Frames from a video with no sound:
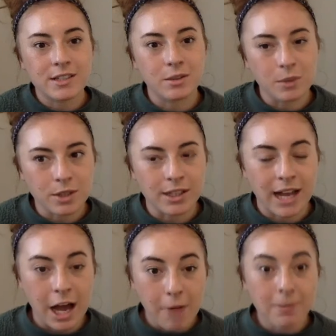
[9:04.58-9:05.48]
are wondering,
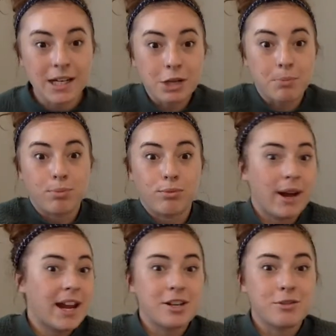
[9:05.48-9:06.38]
how many
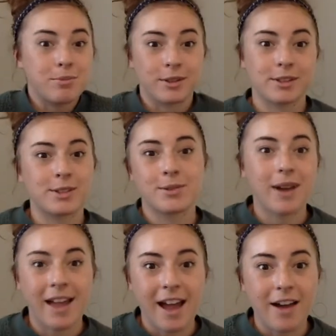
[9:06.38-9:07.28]
brand new books do
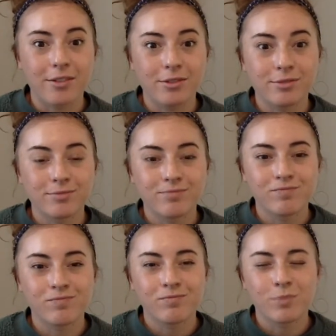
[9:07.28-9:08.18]
I have?
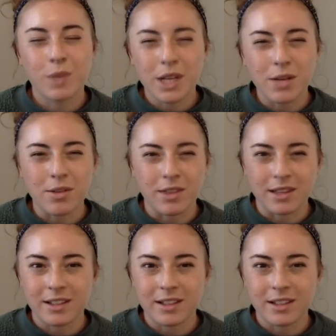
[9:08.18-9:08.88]
What do you think?